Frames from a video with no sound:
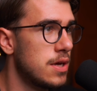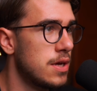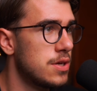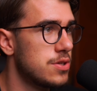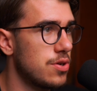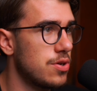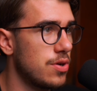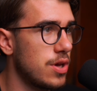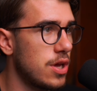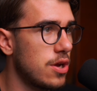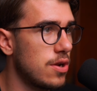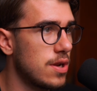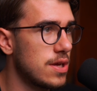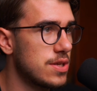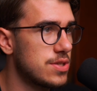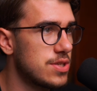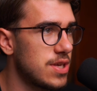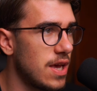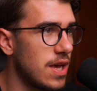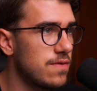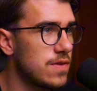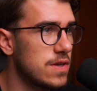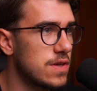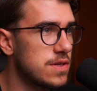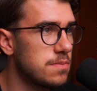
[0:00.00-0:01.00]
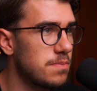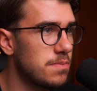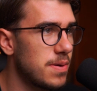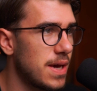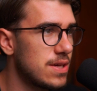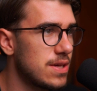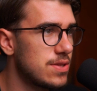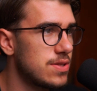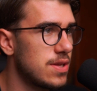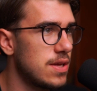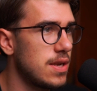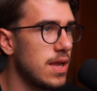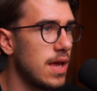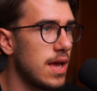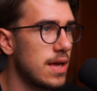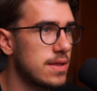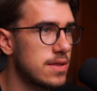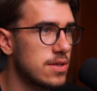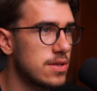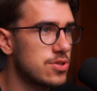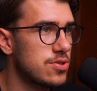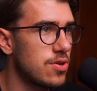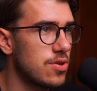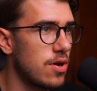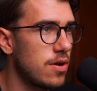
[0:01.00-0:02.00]
So here it is, save this and paste it
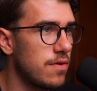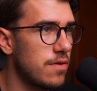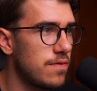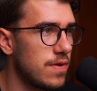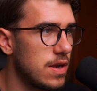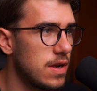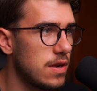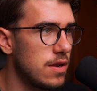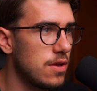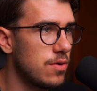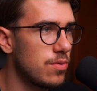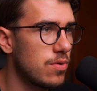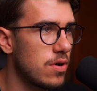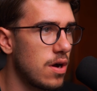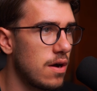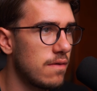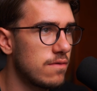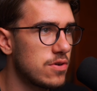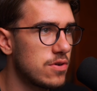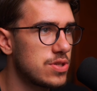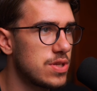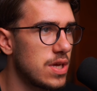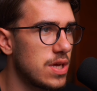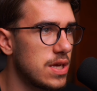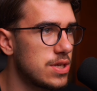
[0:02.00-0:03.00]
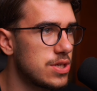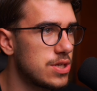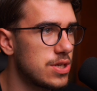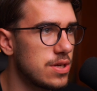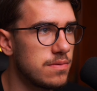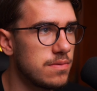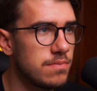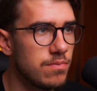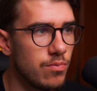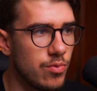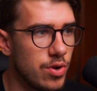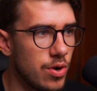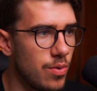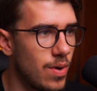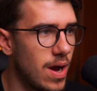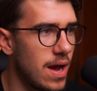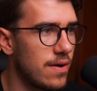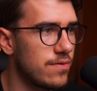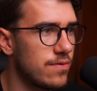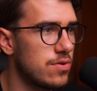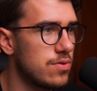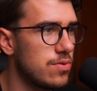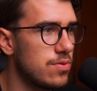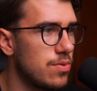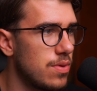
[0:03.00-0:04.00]
at the start of any new conversation. We don't
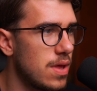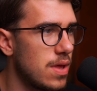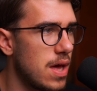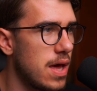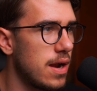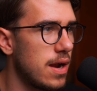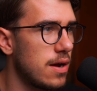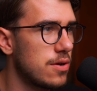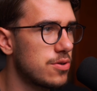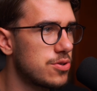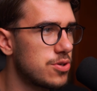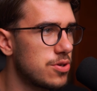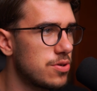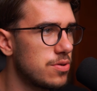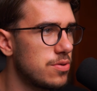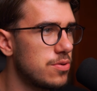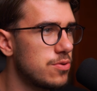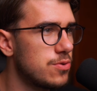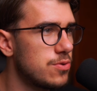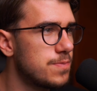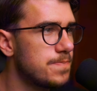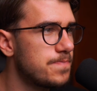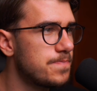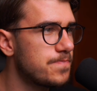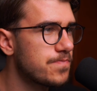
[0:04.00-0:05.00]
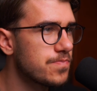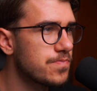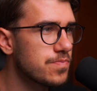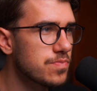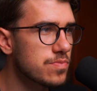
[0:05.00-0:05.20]
have to do that, I'll show you.